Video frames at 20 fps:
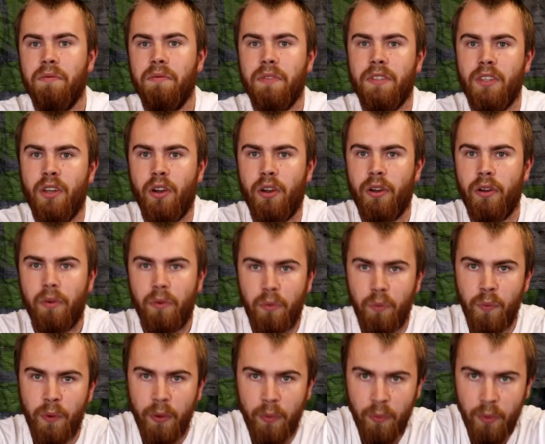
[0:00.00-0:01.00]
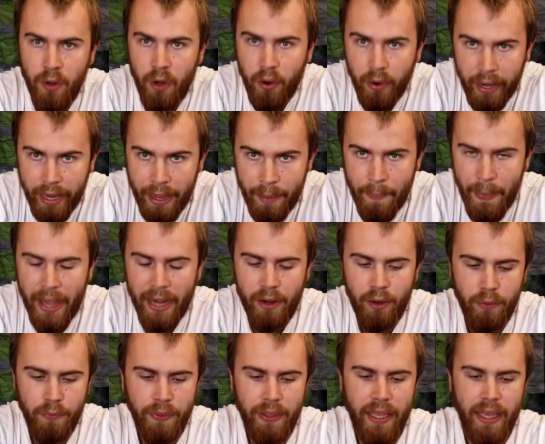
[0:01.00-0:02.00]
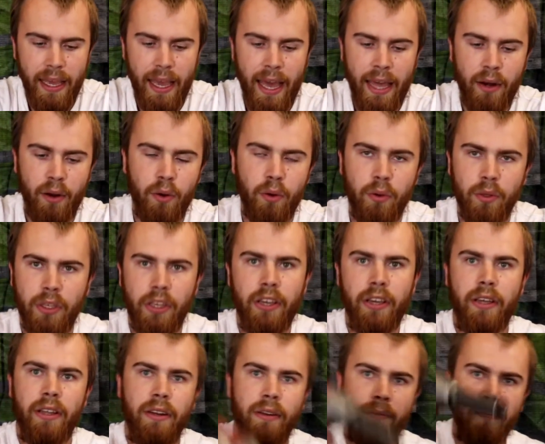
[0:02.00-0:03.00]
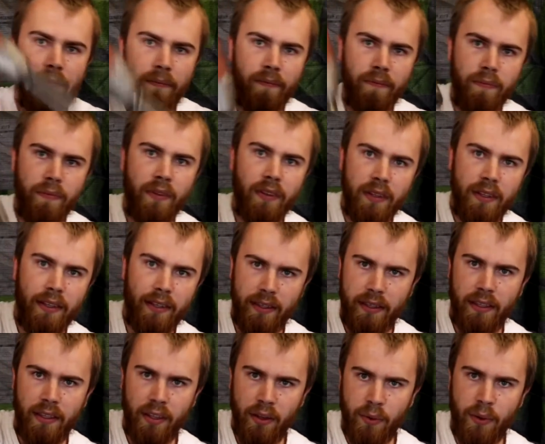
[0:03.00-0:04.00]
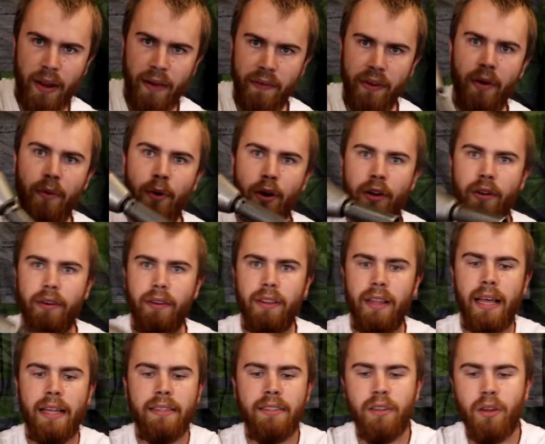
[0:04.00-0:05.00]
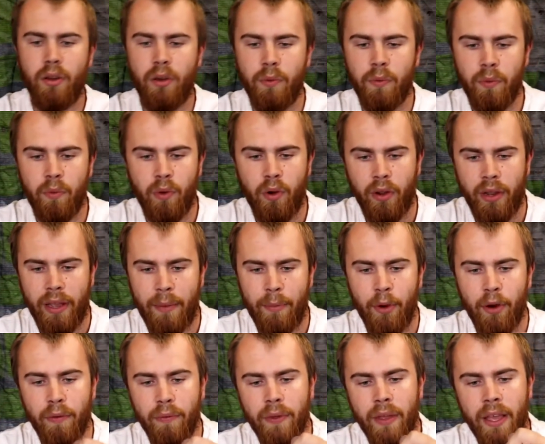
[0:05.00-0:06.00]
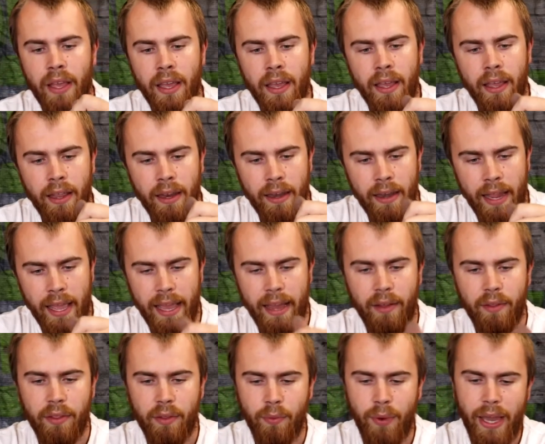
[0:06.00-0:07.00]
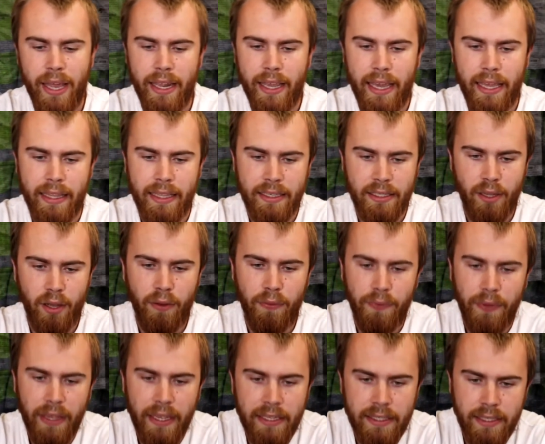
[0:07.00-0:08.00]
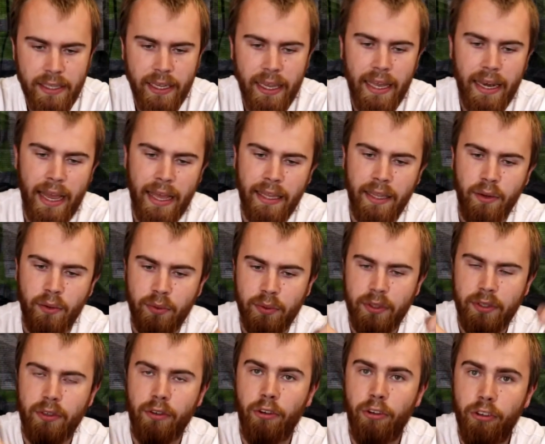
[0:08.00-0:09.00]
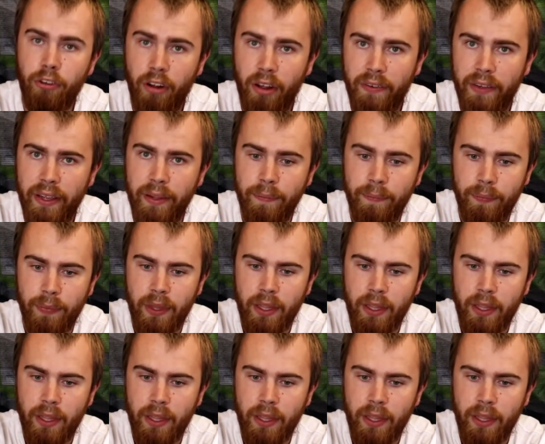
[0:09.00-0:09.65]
socket will not come back off there at all. You can do whatever you want, that socket will not come off. Now the way to get this off is to get a little screwdriver,